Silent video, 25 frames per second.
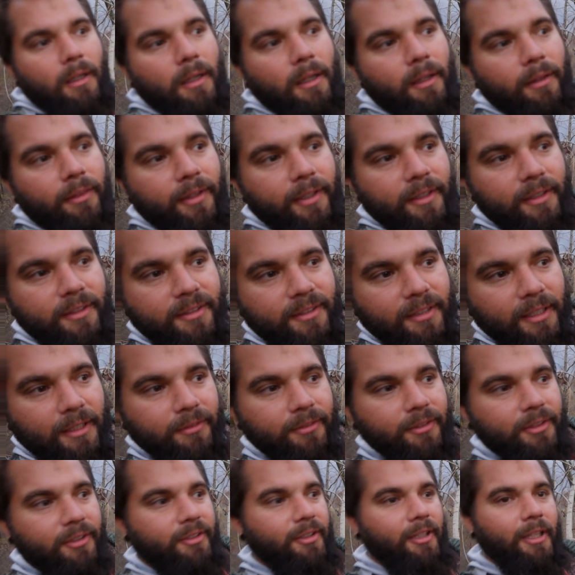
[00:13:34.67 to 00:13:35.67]
I think it's
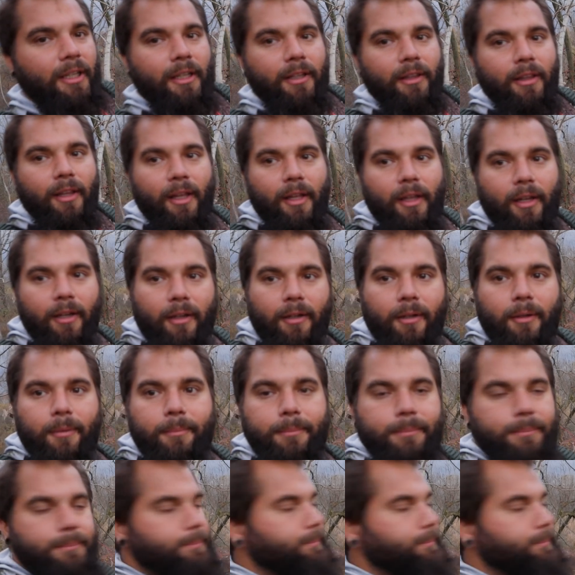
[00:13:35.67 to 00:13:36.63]
safe to say that um,